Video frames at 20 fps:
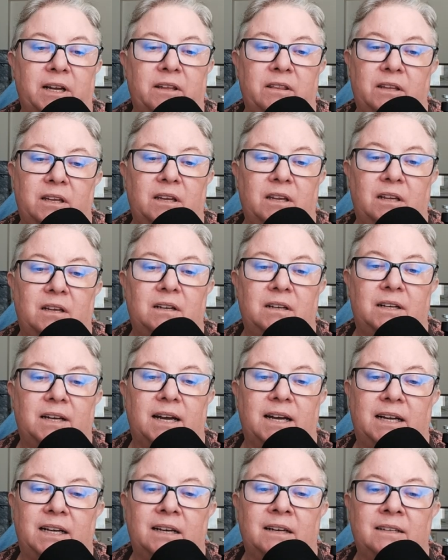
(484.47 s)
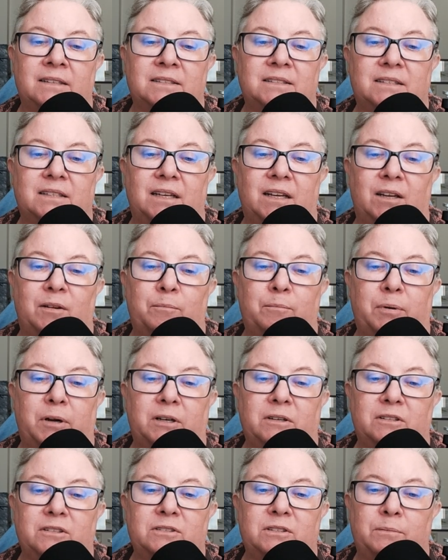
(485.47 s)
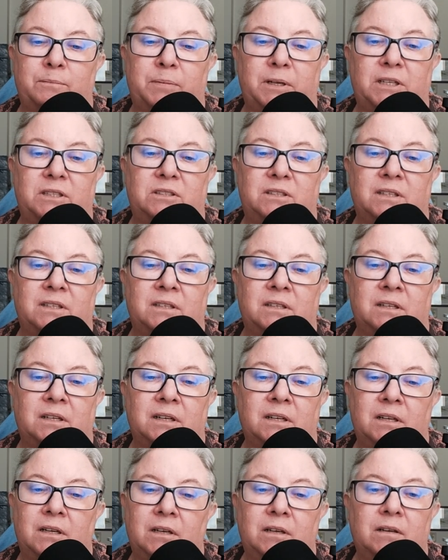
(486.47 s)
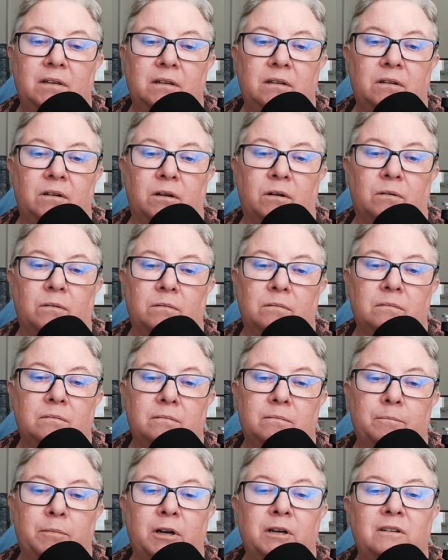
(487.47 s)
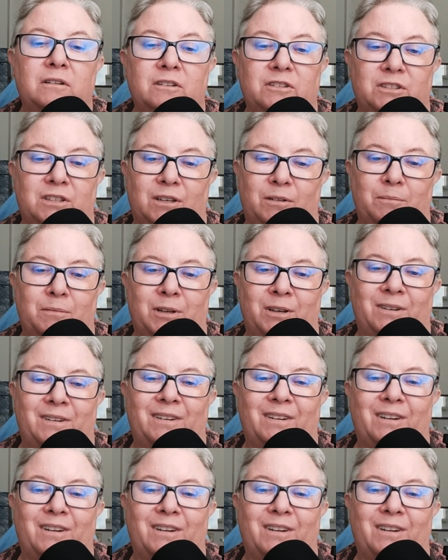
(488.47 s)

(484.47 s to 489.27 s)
by the guidance and participation, no, partnership